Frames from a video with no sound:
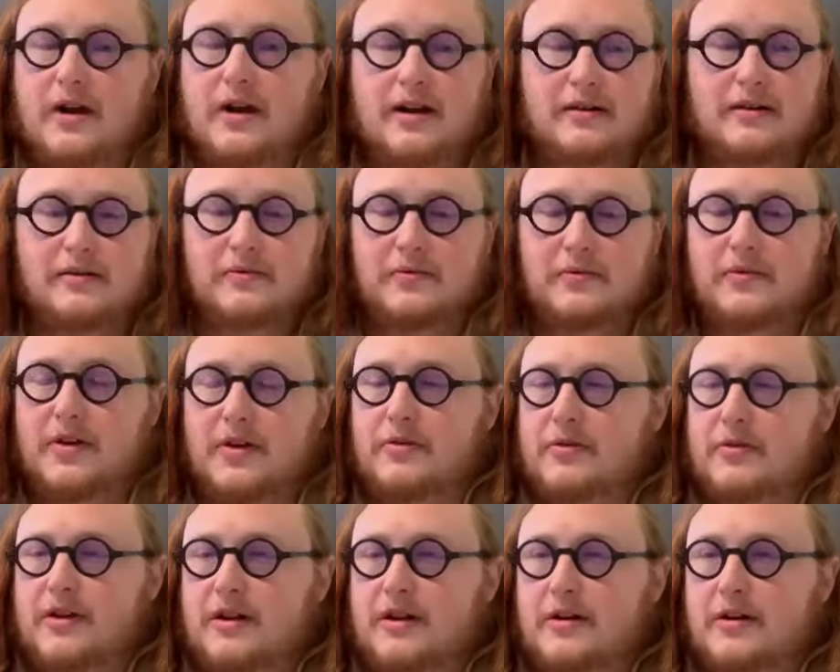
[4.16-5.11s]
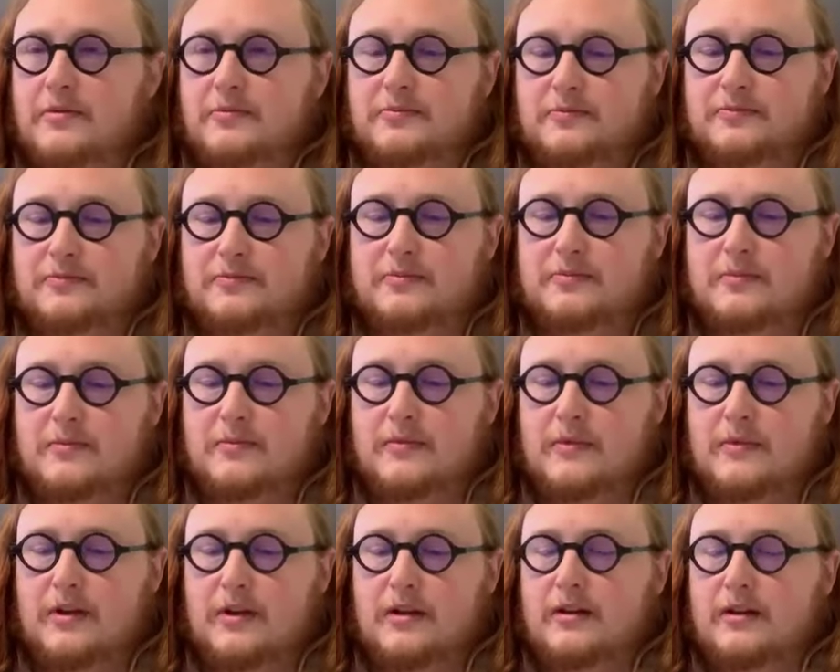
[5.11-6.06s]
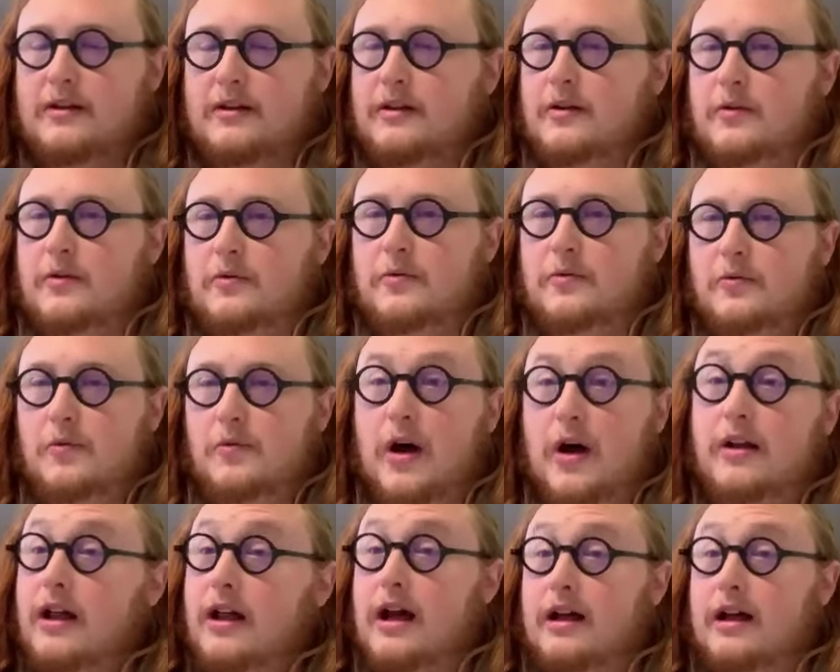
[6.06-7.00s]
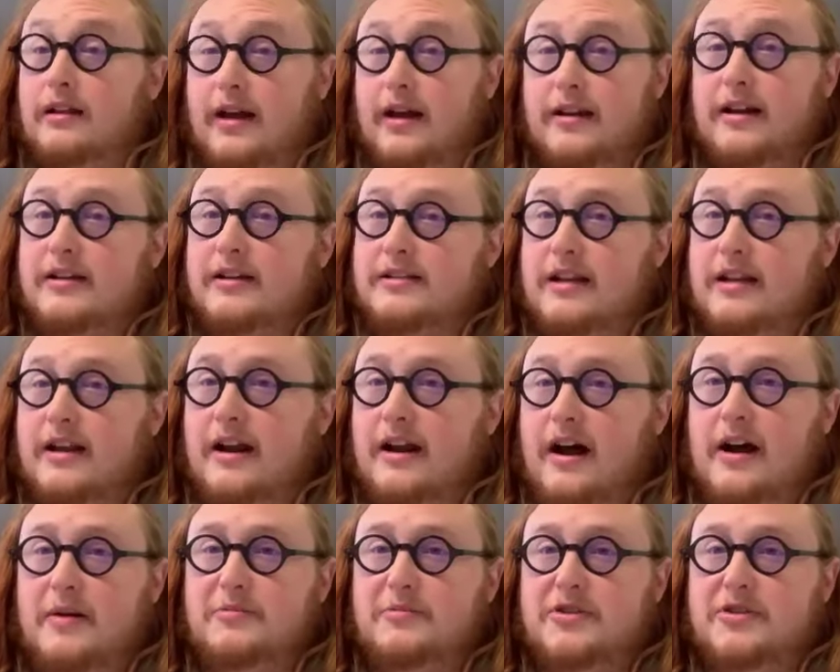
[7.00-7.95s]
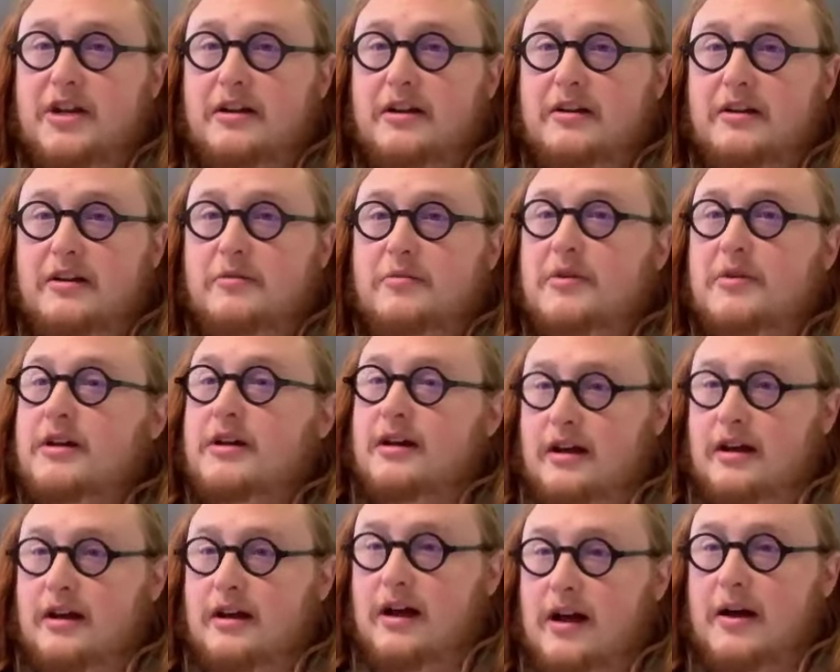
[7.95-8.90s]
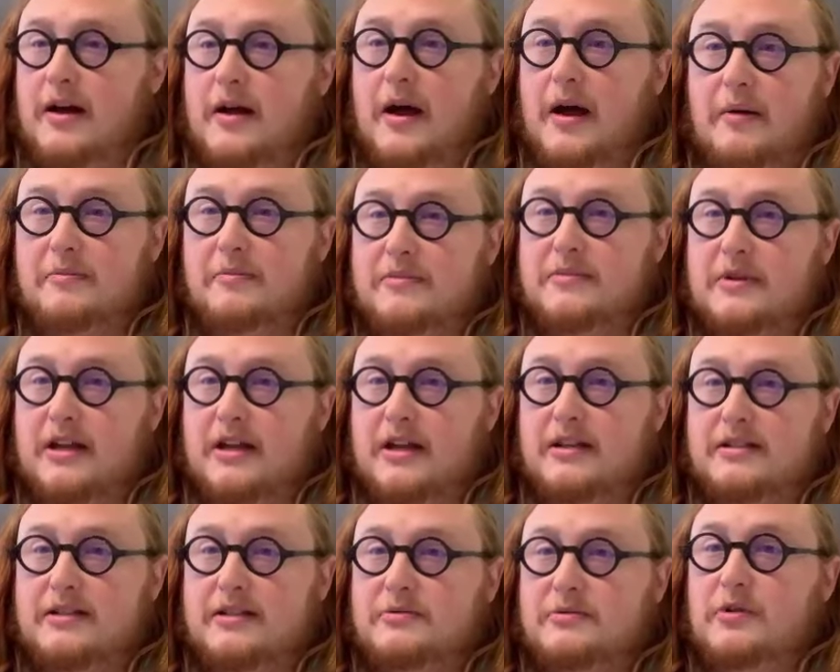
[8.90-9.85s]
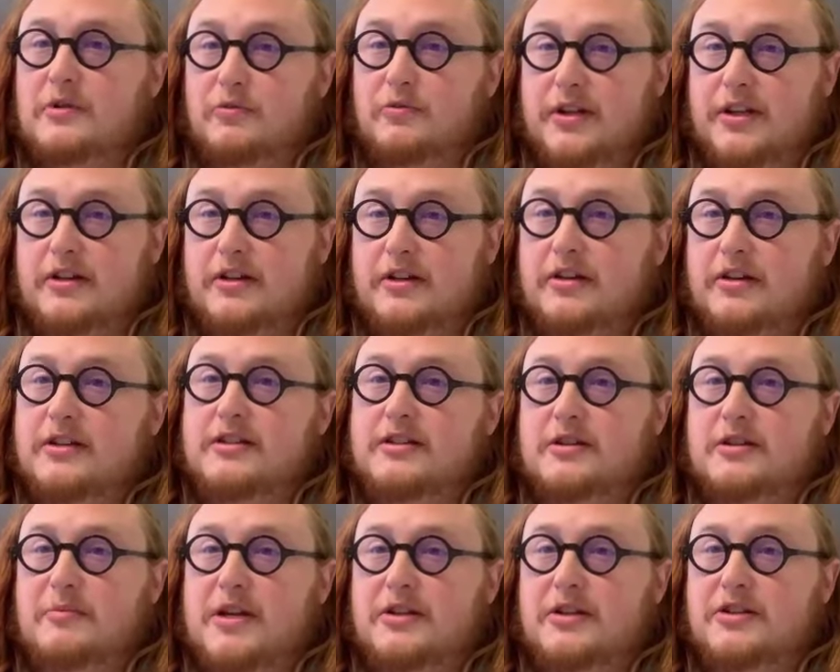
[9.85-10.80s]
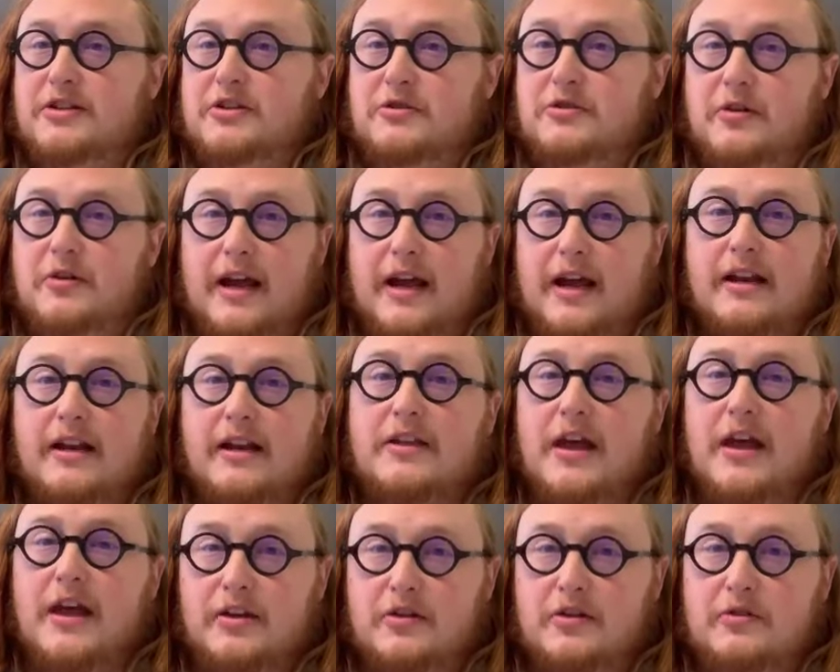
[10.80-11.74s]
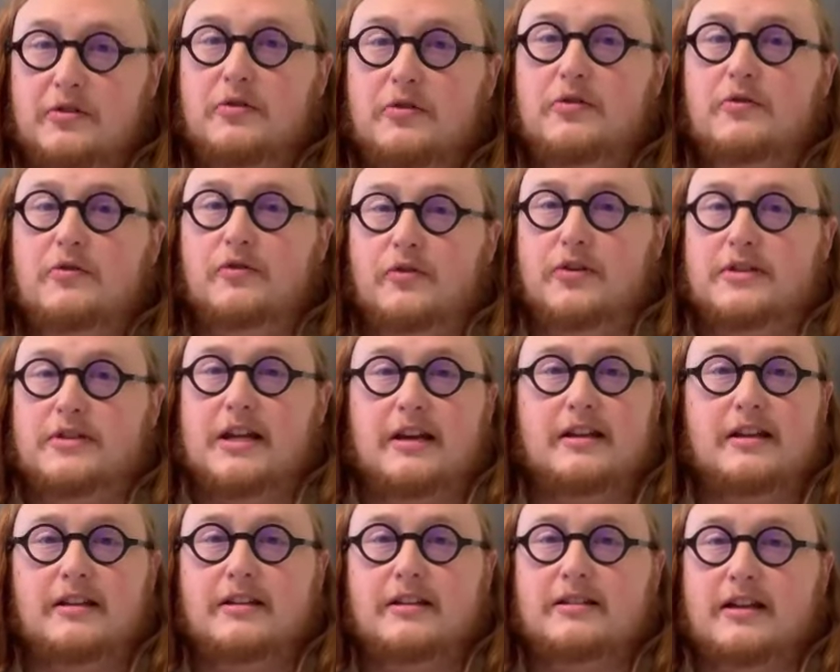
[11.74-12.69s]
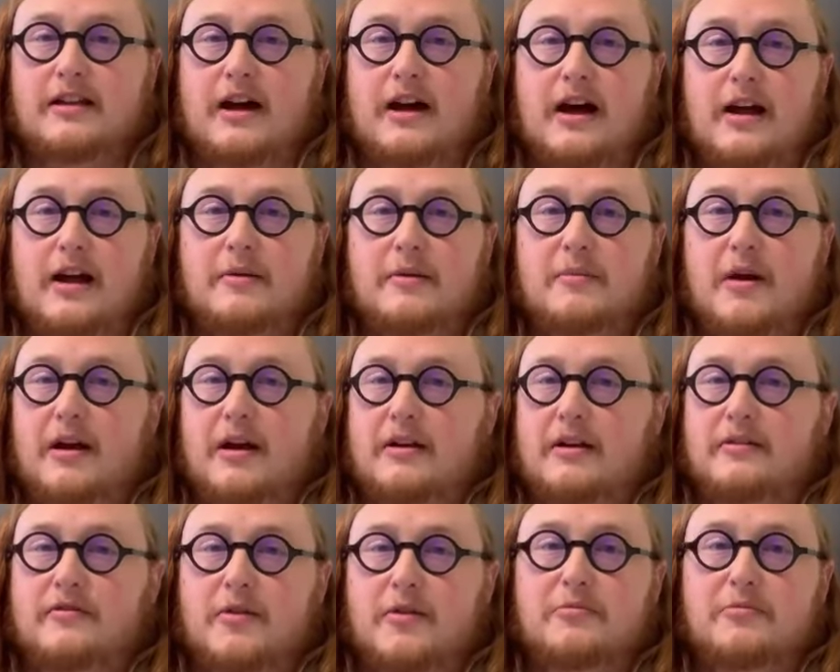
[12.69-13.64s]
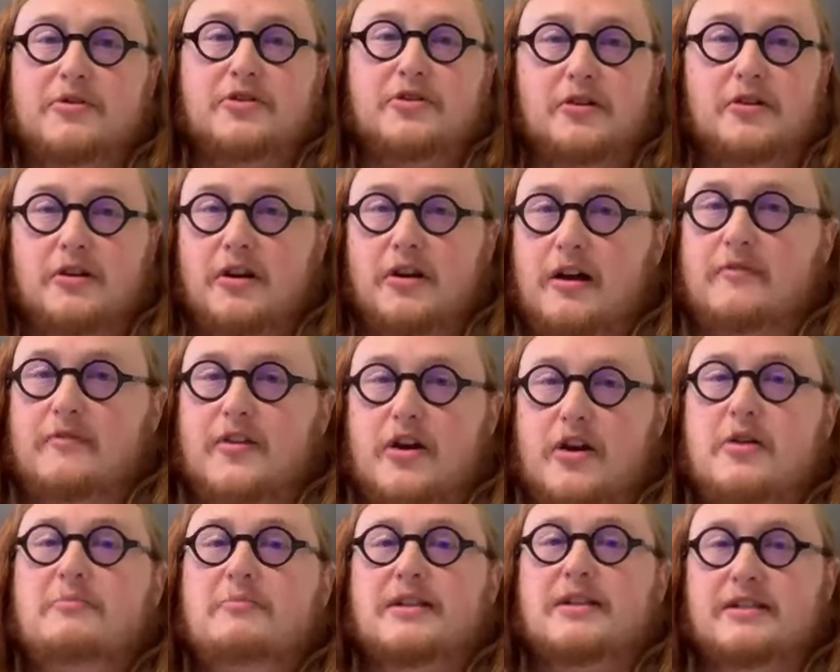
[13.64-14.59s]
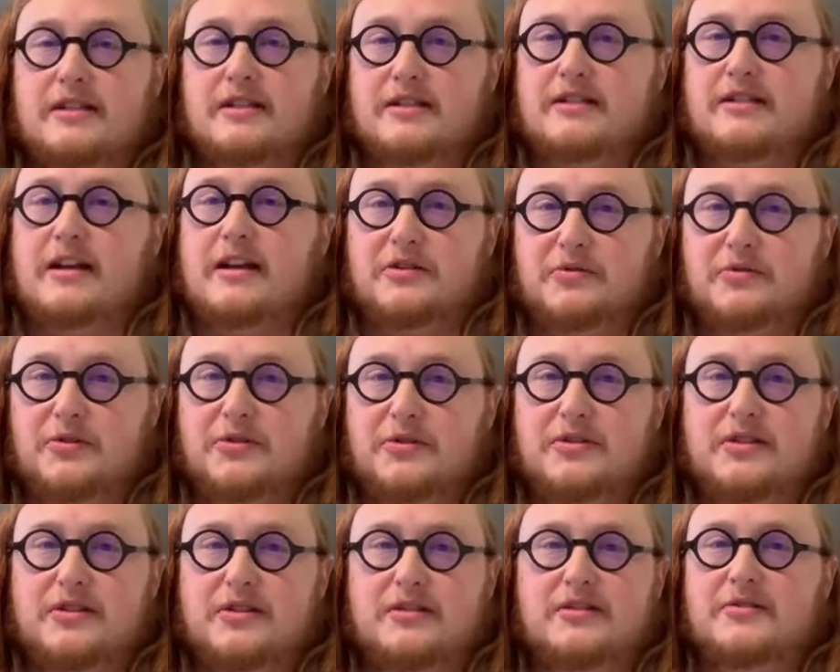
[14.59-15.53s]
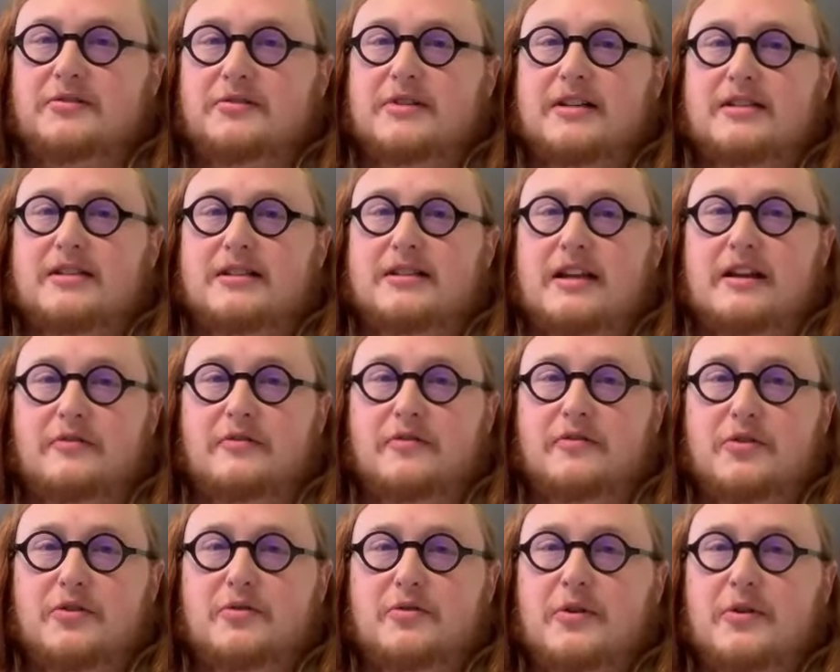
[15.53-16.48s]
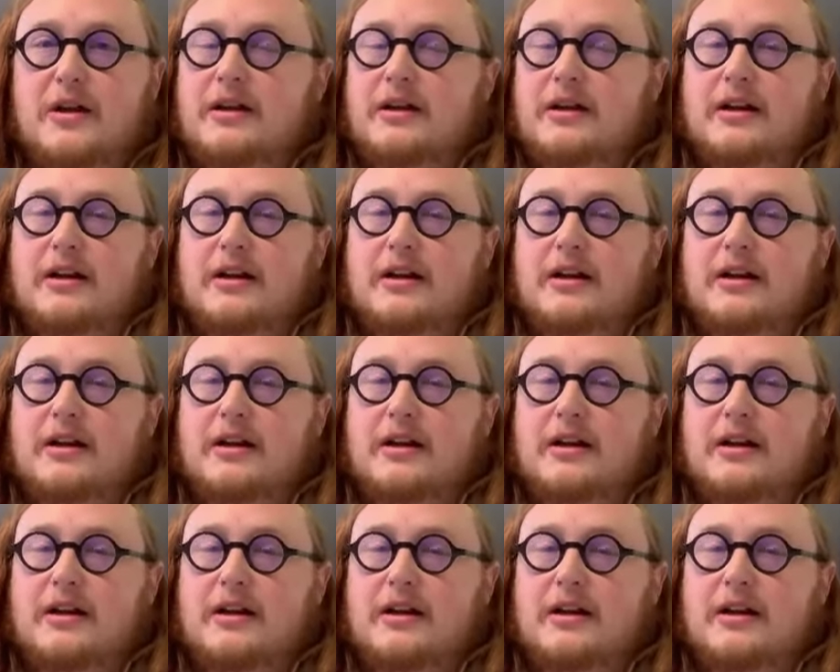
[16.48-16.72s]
right, there we go. Well, like I said, I'm Jacob. Uh, it's really good to meet you, and thank you for taking the time out of, I'm sure, a very busy schedule to do this interview.